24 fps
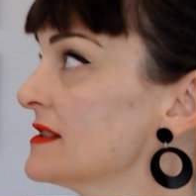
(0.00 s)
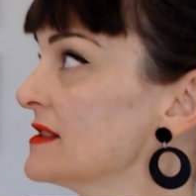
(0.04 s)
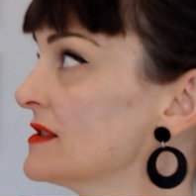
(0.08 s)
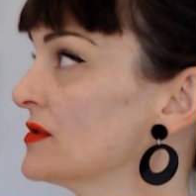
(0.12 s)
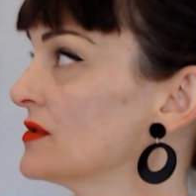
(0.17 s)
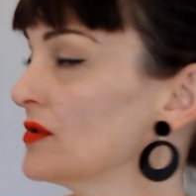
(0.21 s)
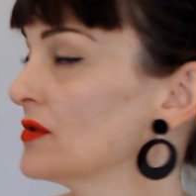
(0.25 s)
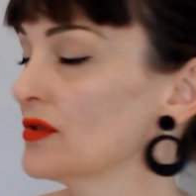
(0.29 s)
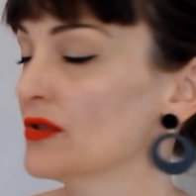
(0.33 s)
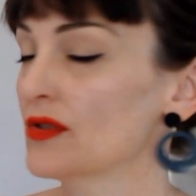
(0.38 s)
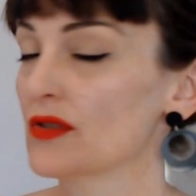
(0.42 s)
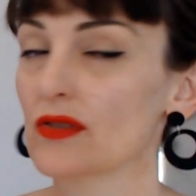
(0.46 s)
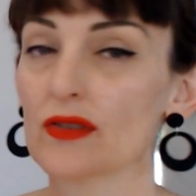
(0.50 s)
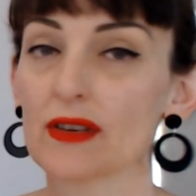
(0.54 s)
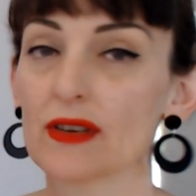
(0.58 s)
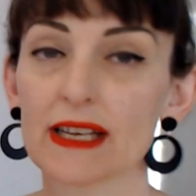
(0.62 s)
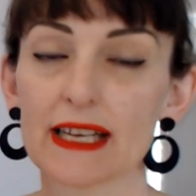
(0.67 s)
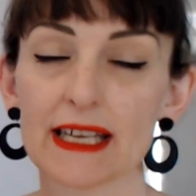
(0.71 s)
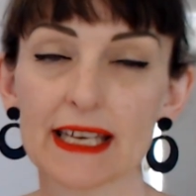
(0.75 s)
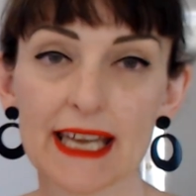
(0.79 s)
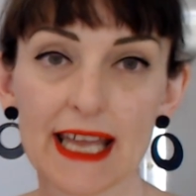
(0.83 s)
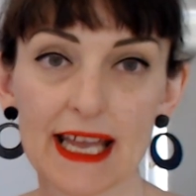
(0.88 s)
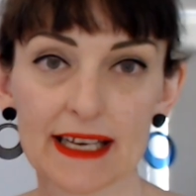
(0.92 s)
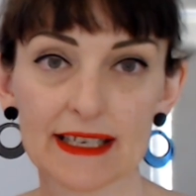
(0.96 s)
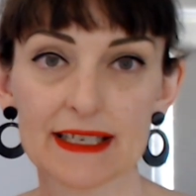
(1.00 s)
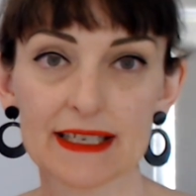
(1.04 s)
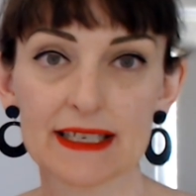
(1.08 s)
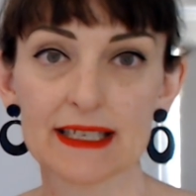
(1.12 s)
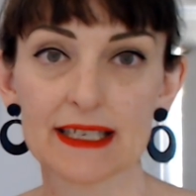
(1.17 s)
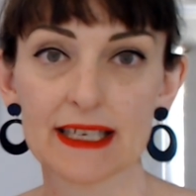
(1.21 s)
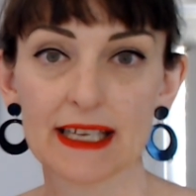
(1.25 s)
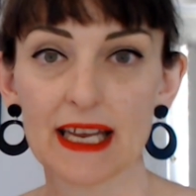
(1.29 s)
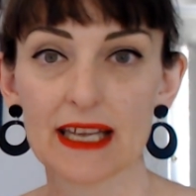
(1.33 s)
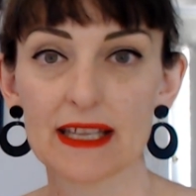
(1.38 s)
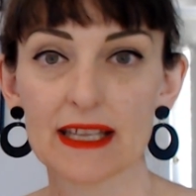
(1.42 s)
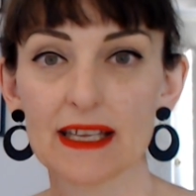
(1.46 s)
two connected
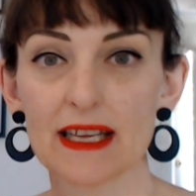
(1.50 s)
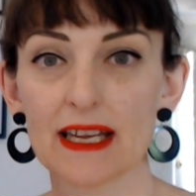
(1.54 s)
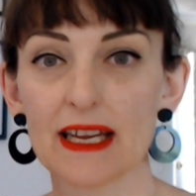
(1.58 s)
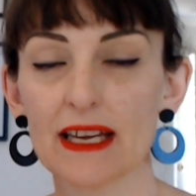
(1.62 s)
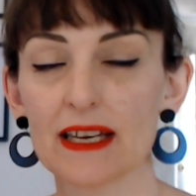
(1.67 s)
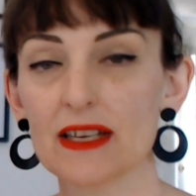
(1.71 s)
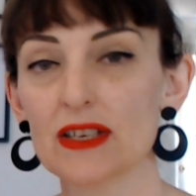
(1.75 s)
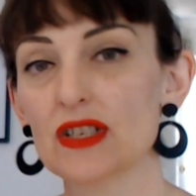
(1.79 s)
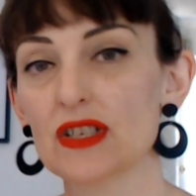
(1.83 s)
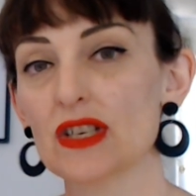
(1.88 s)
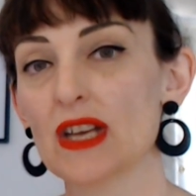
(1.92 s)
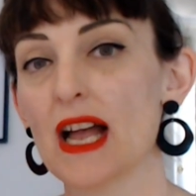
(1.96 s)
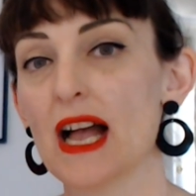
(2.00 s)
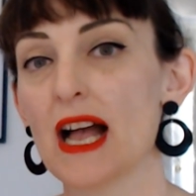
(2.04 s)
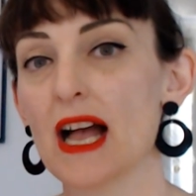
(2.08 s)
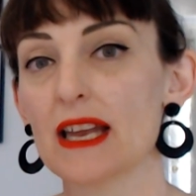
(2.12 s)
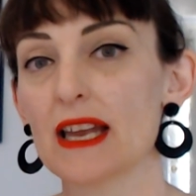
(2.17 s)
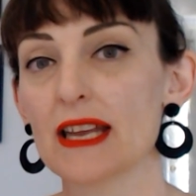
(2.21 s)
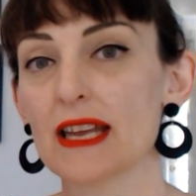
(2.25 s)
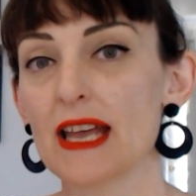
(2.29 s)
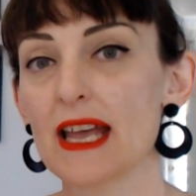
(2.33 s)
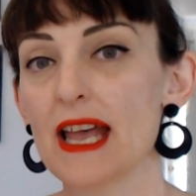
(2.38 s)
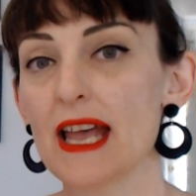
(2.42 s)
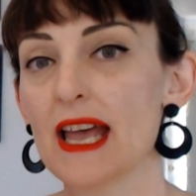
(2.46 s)
together in a chart